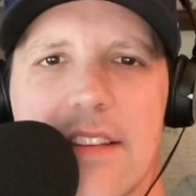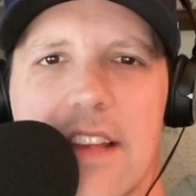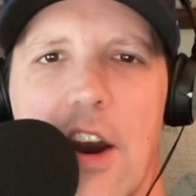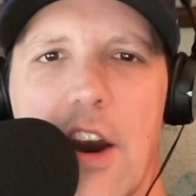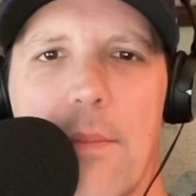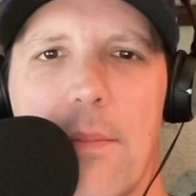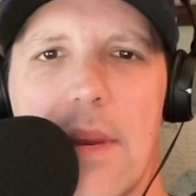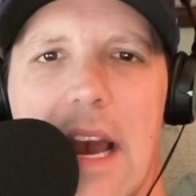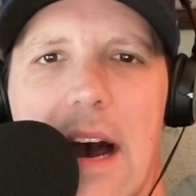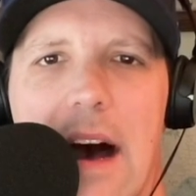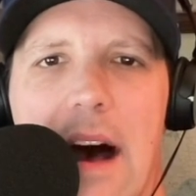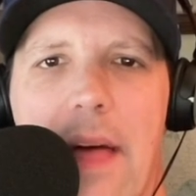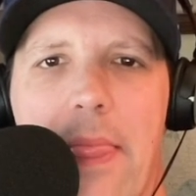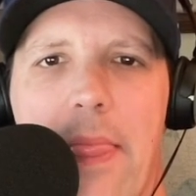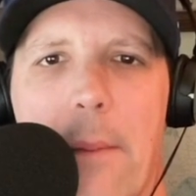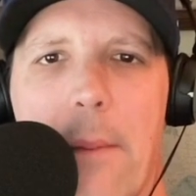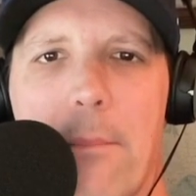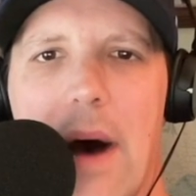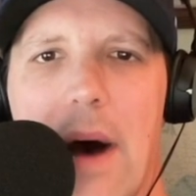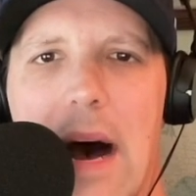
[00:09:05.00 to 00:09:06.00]
go
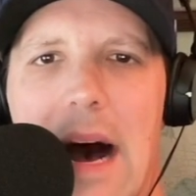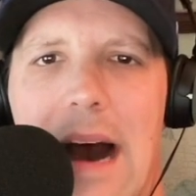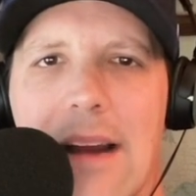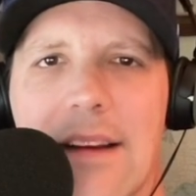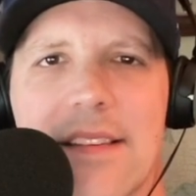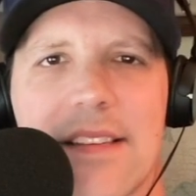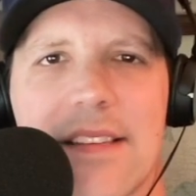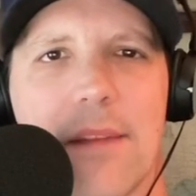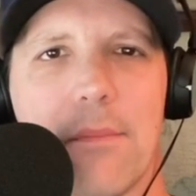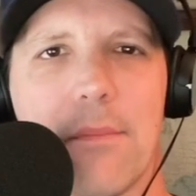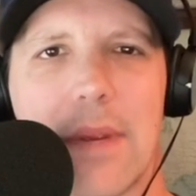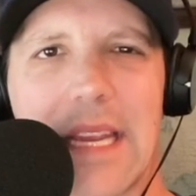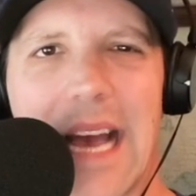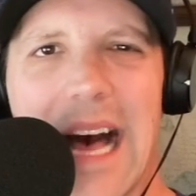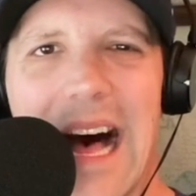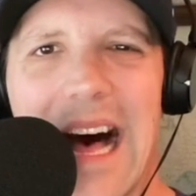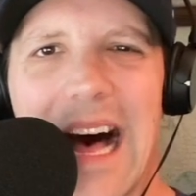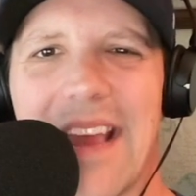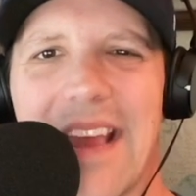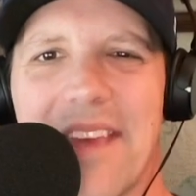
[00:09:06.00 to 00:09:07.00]
beyond the box and
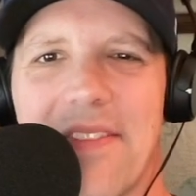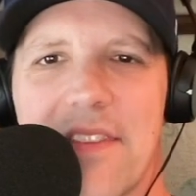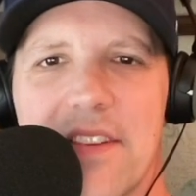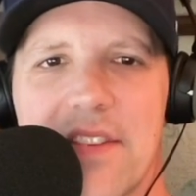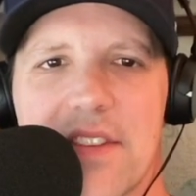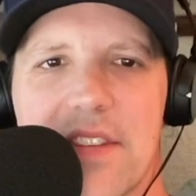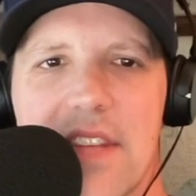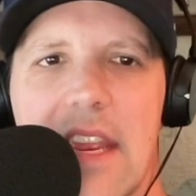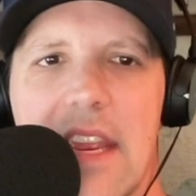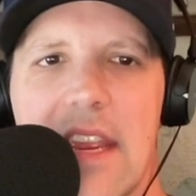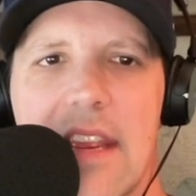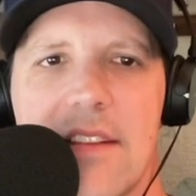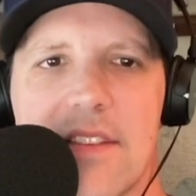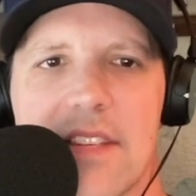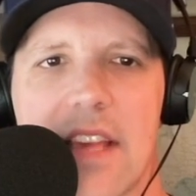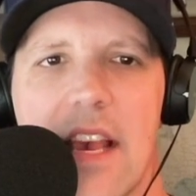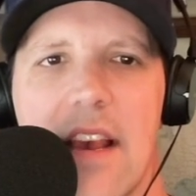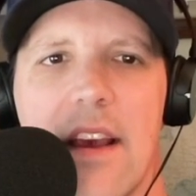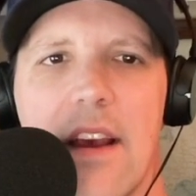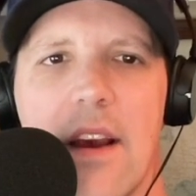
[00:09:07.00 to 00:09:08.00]
behind the scenes